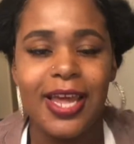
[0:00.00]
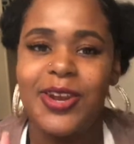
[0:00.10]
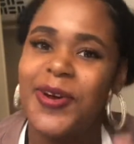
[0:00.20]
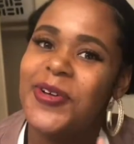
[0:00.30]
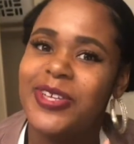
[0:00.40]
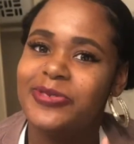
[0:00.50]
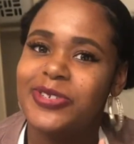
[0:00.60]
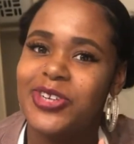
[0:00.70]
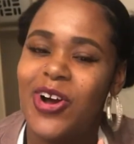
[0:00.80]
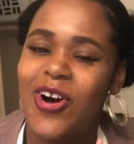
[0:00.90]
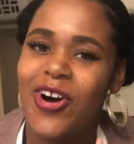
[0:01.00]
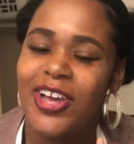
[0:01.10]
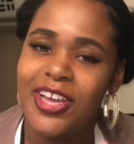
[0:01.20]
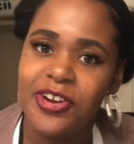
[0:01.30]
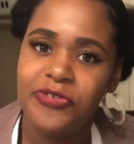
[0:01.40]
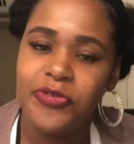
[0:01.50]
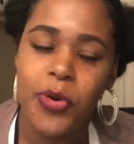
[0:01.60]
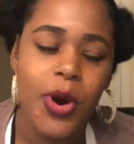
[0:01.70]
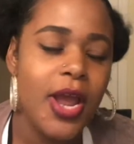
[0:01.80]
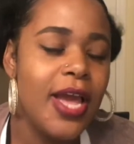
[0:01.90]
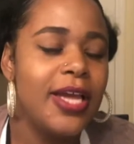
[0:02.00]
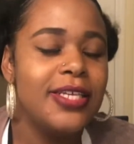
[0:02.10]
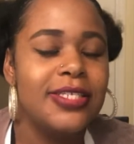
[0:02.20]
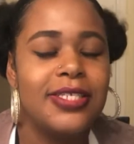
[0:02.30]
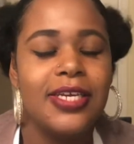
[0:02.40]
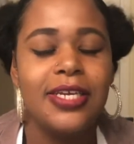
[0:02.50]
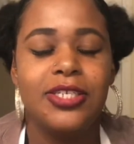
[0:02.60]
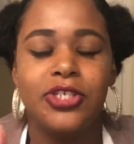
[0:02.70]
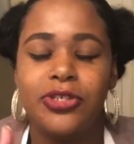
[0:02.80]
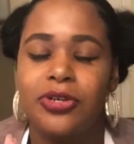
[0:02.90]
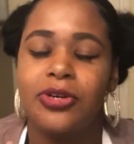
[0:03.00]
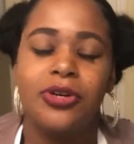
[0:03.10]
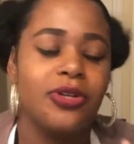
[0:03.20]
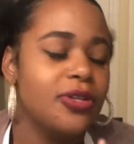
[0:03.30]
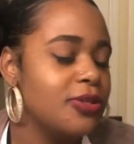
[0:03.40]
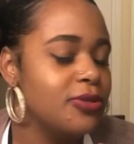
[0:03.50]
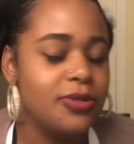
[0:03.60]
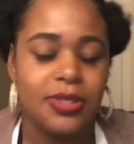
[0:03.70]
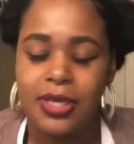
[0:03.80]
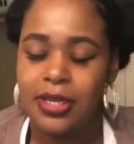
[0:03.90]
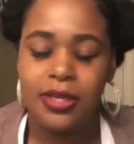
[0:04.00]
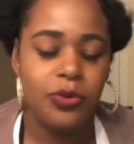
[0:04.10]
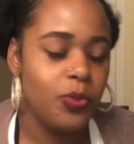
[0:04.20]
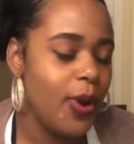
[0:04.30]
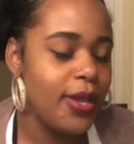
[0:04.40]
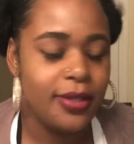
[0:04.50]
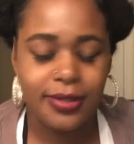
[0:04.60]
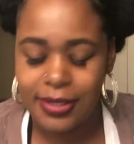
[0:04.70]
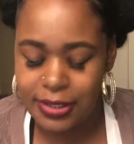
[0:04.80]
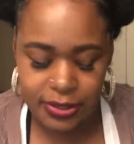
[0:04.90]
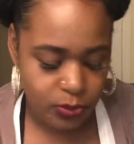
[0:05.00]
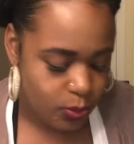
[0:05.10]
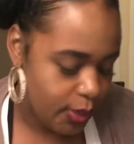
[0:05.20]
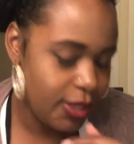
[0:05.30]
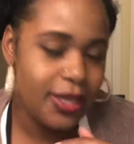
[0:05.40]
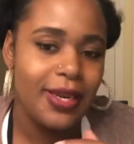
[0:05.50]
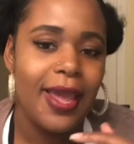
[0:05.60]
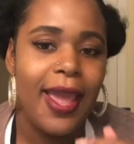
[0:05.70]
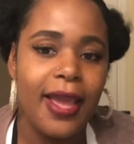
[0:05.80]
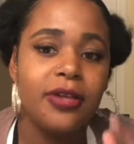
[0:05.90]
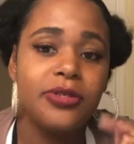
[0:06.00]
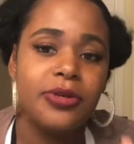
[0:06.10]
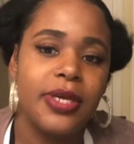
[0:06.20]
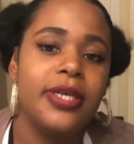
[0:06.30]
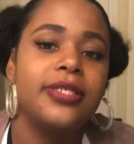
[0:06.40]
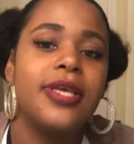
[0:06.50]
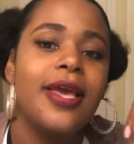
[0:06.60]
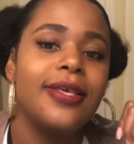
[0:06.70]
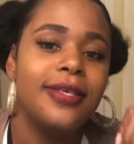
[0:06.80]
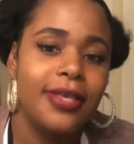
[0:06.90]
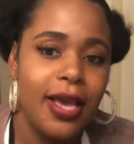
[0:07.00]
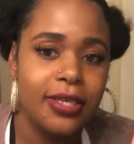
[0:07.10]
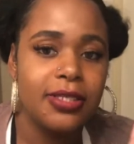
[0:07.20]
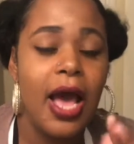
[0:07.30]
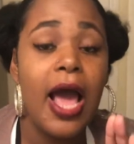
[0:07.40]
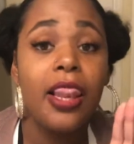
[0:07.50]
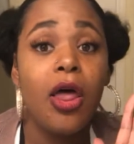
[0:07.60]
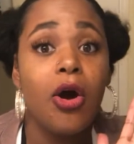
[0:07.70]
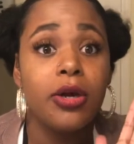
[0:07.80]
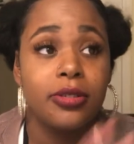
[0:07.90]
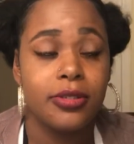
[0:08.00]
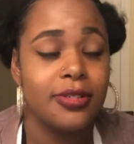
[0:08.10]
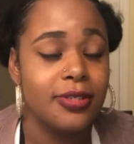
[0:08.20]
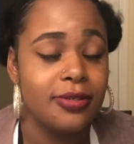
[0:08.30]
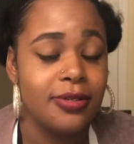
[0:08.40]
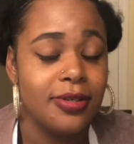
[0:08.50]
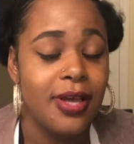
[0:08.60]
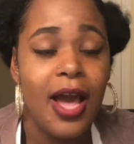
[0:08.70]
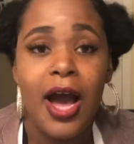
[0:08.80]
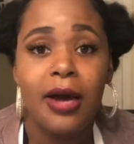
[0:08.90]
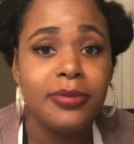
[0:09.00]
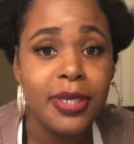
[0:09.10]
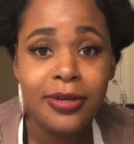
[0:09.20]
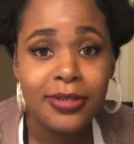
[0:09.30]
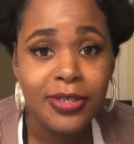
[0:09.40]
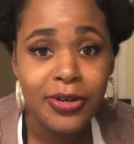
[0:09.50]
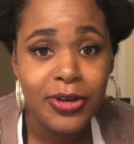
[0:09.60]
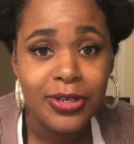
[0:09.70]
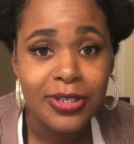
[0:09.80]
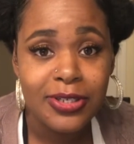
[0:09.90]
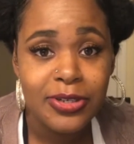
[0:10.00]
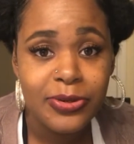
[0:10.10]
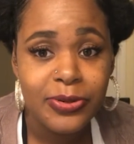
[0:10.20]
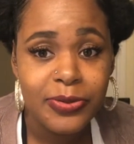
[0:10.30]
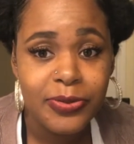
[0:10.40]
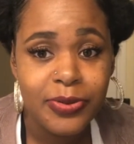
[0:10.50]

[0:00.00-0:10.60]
I know that's what y'all all here for, did your girl lose any weight this week? And the answer is yes, I lost. I'm scared to tell y'all, Cici crew.